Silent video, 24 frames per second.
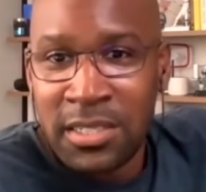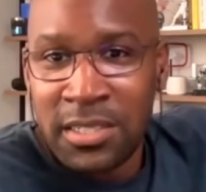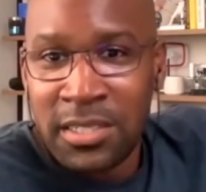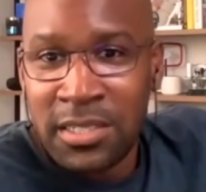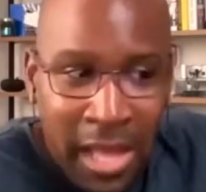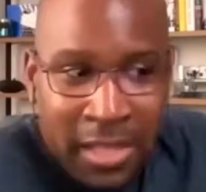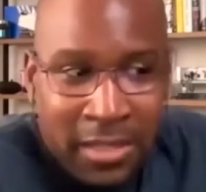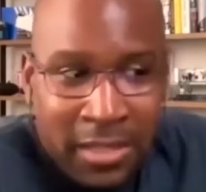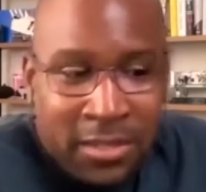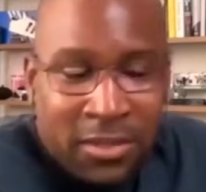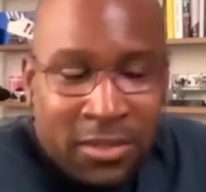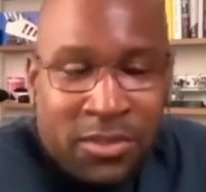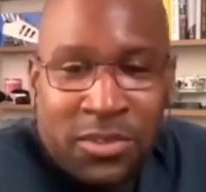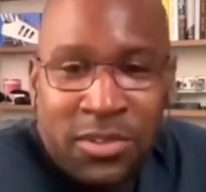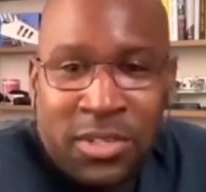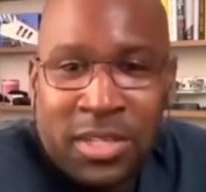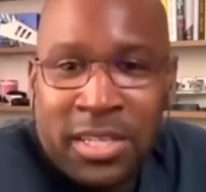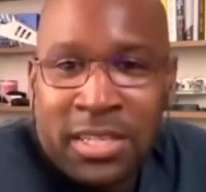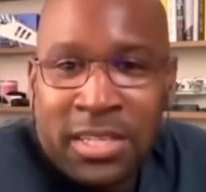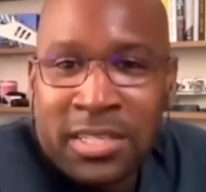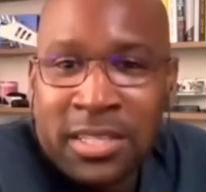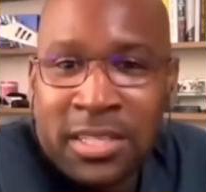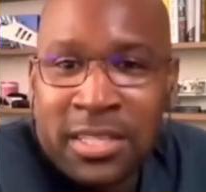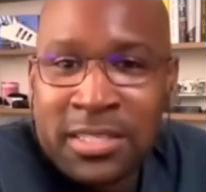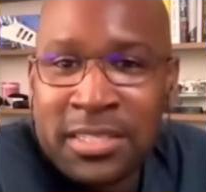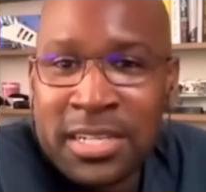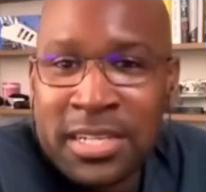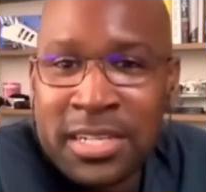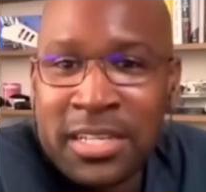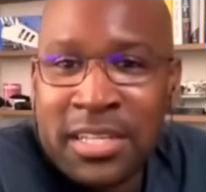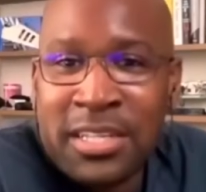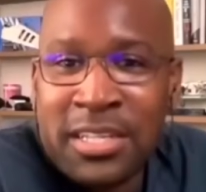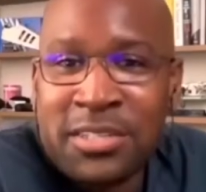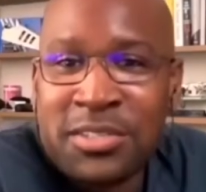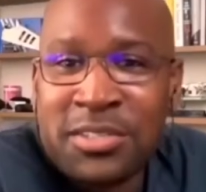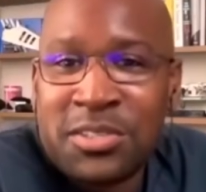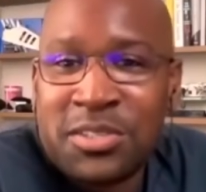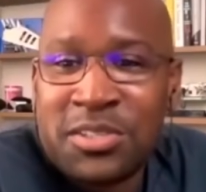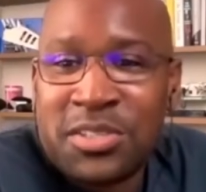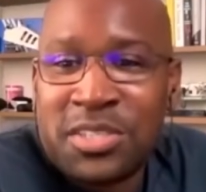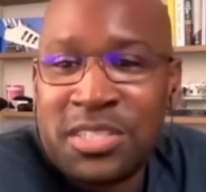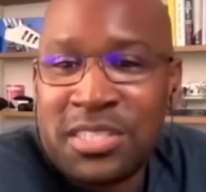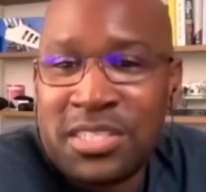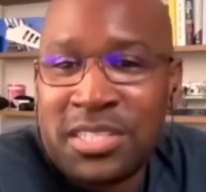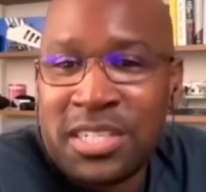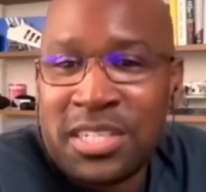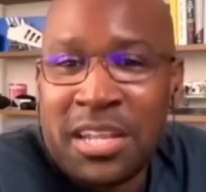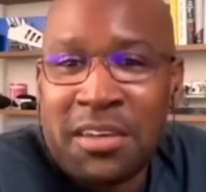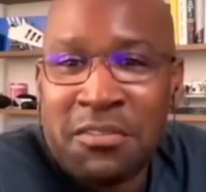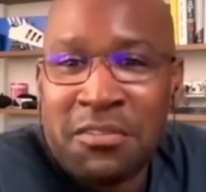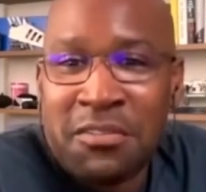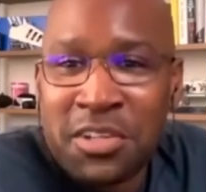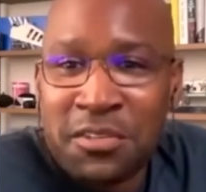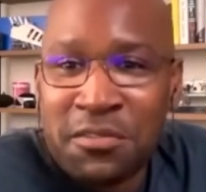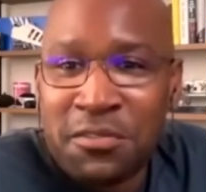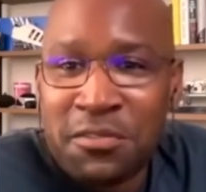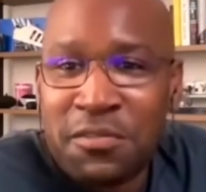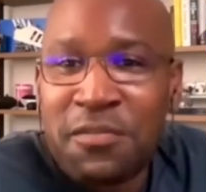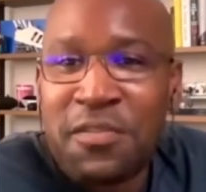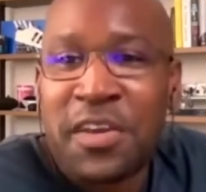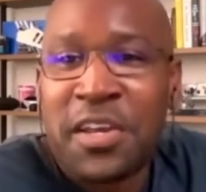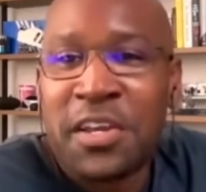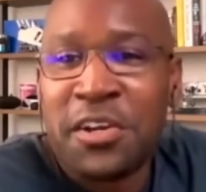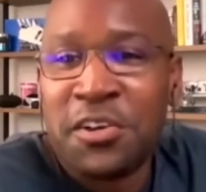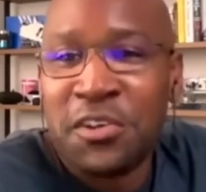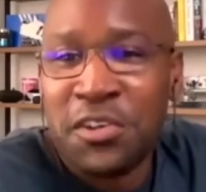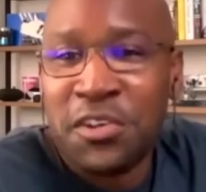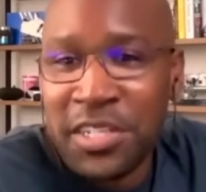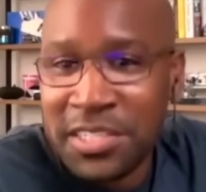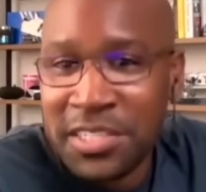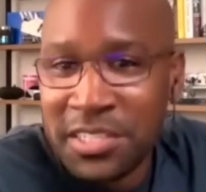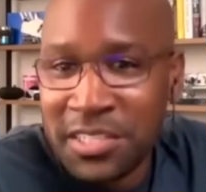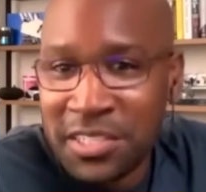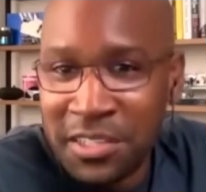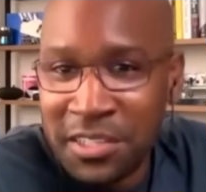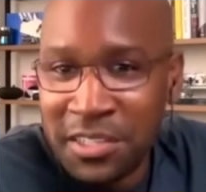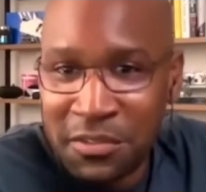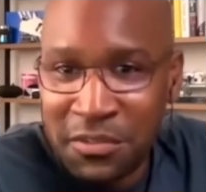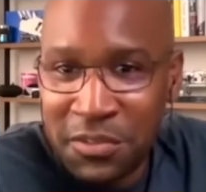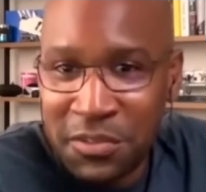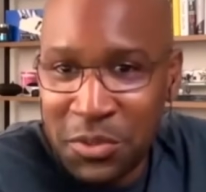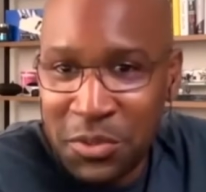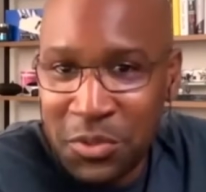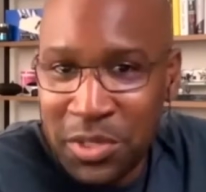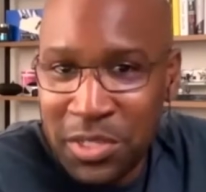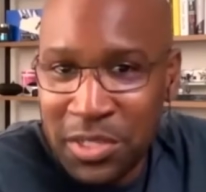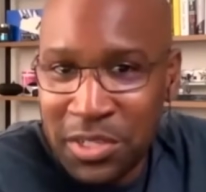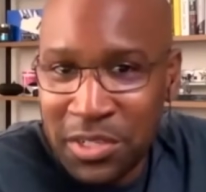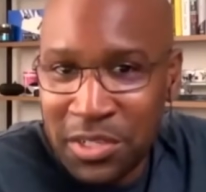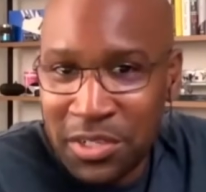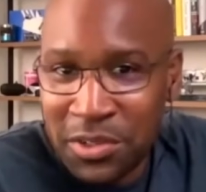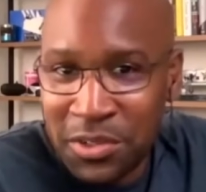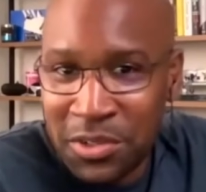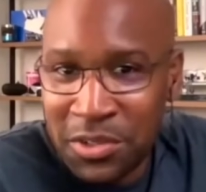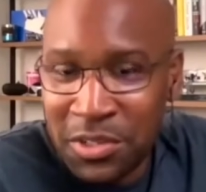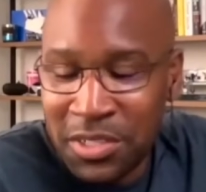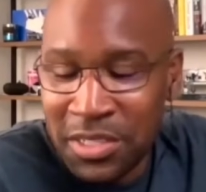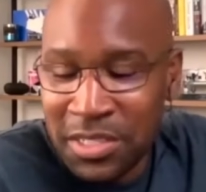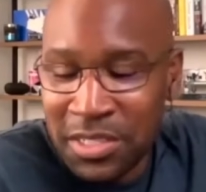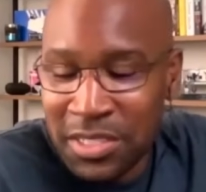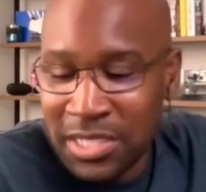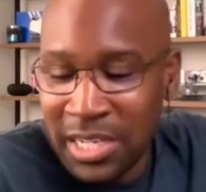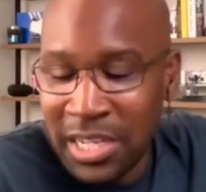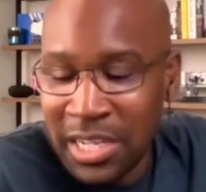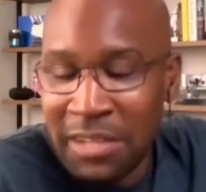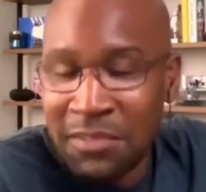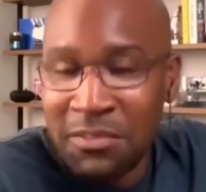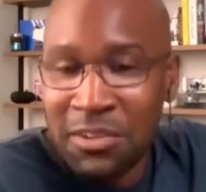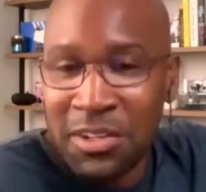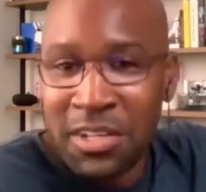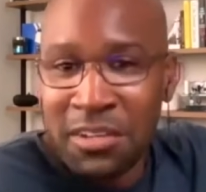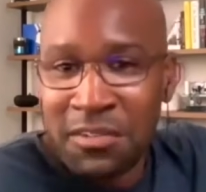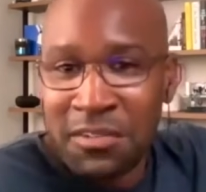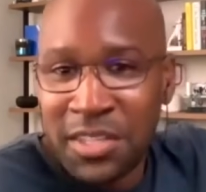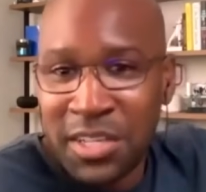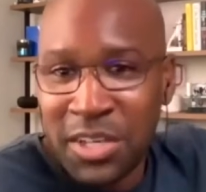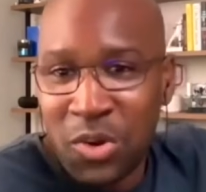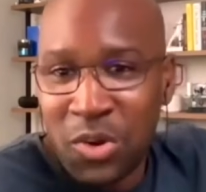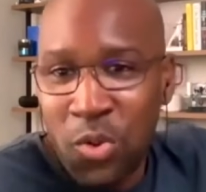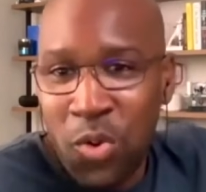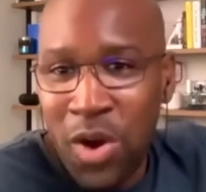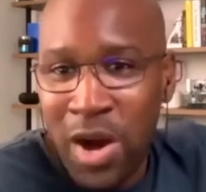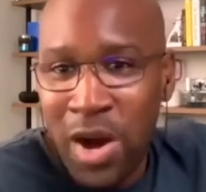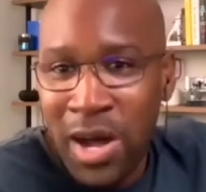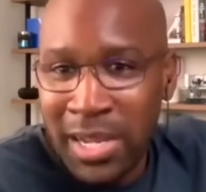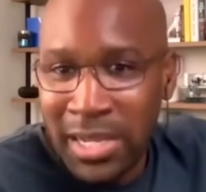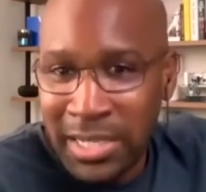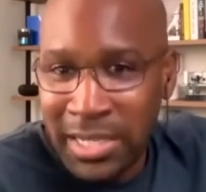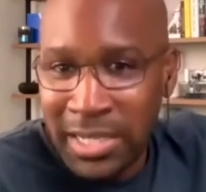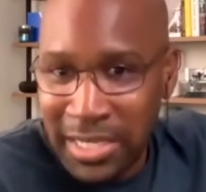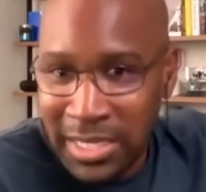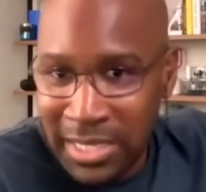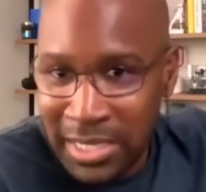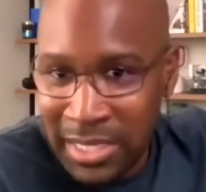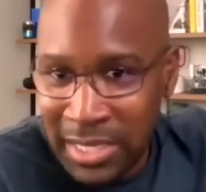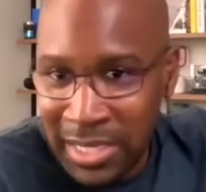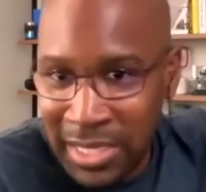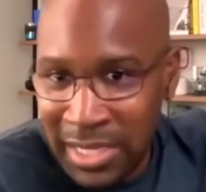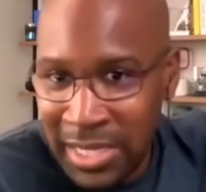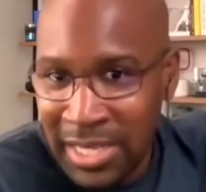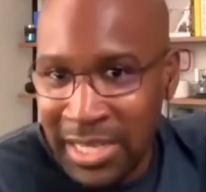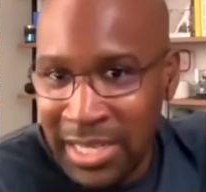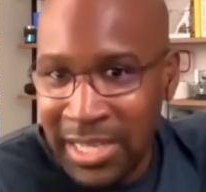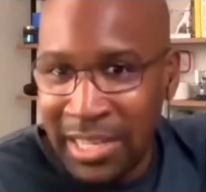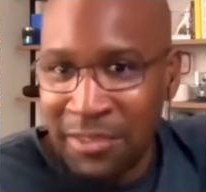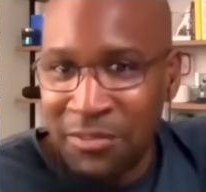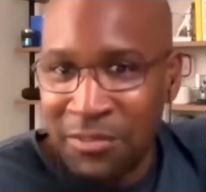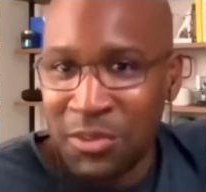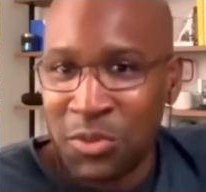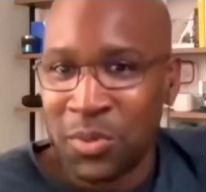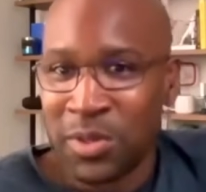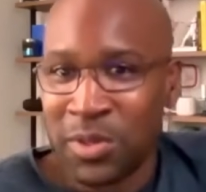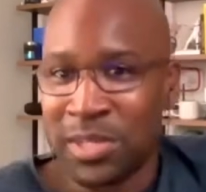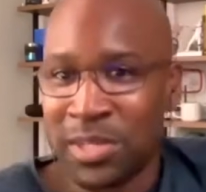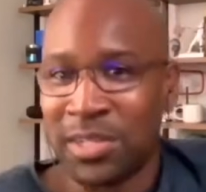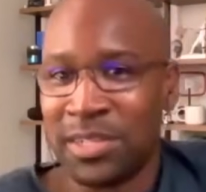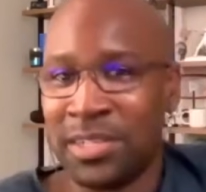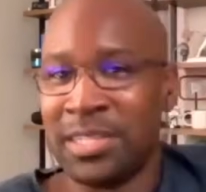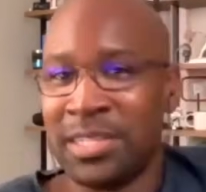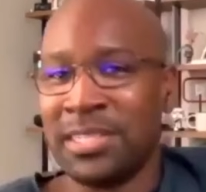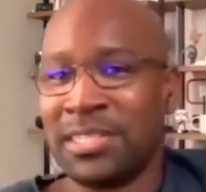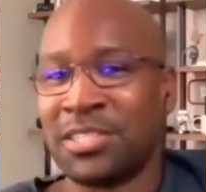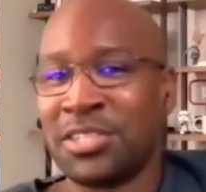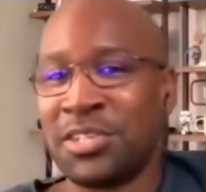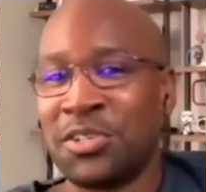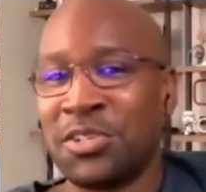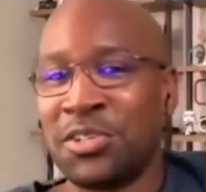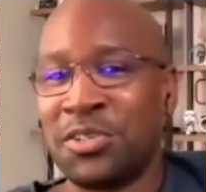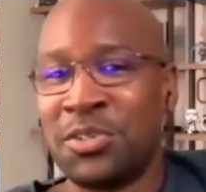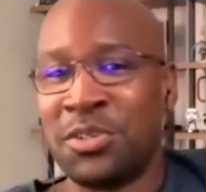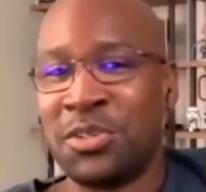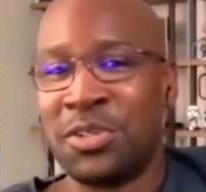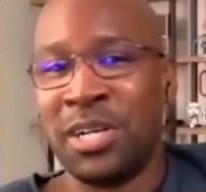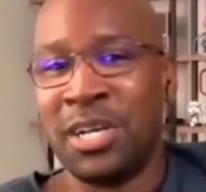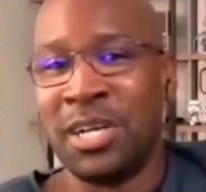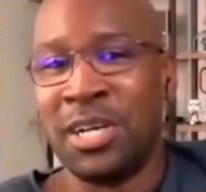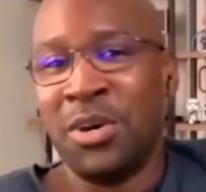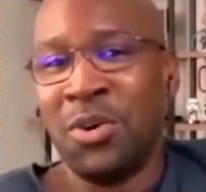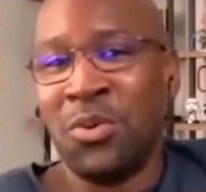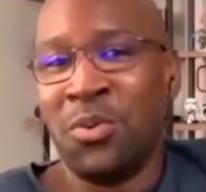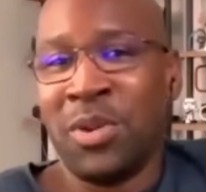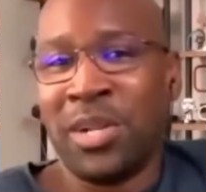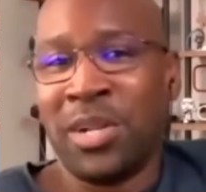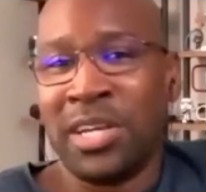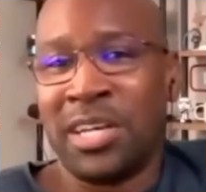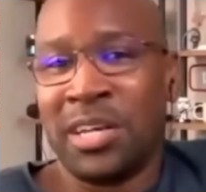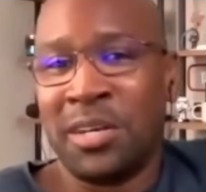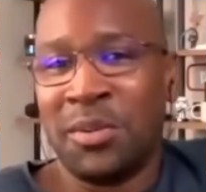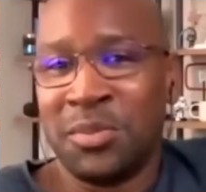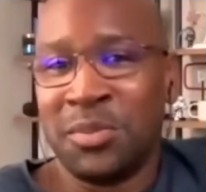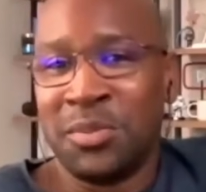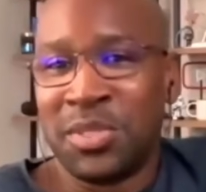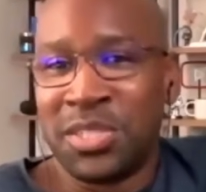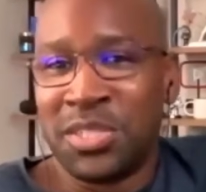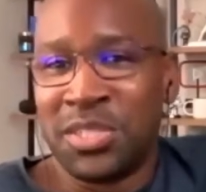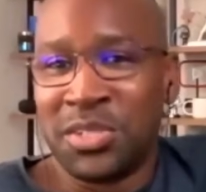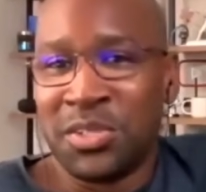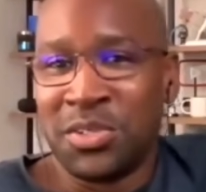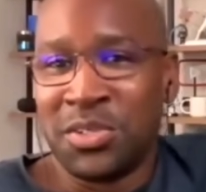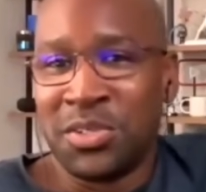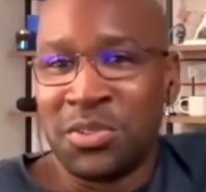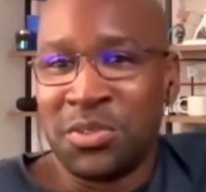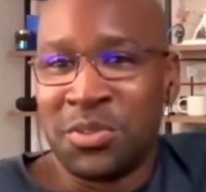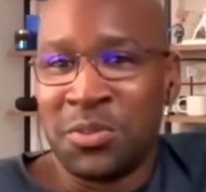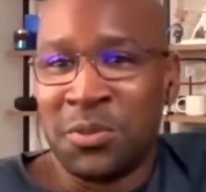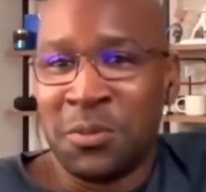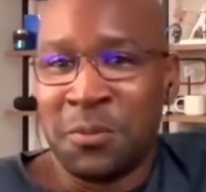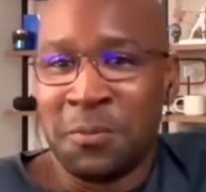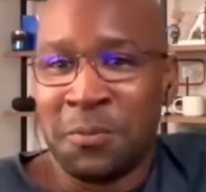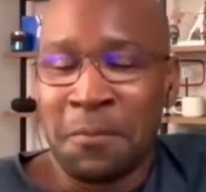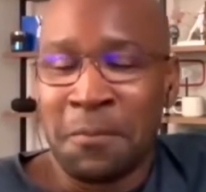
I like it's this level of fairness, if you will, or this level of equality, if you will. And so when it comes to